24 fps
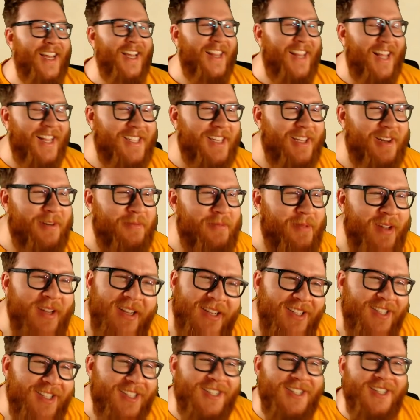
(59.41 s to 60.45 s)
That's going to be a
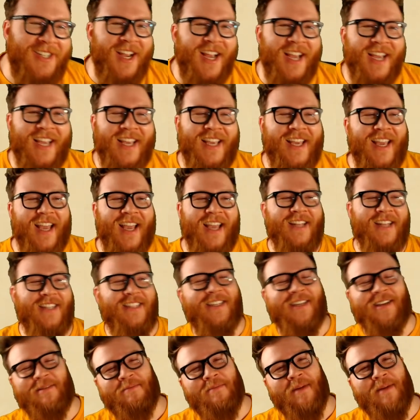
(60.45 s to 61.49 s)

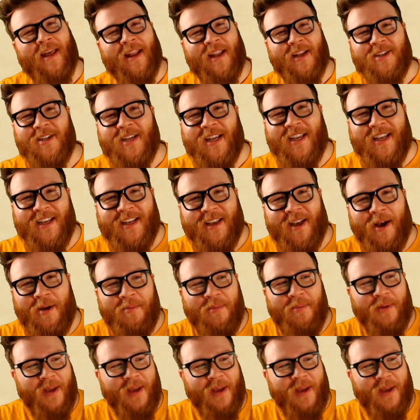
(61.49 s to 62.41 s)
gigantic meta shakeup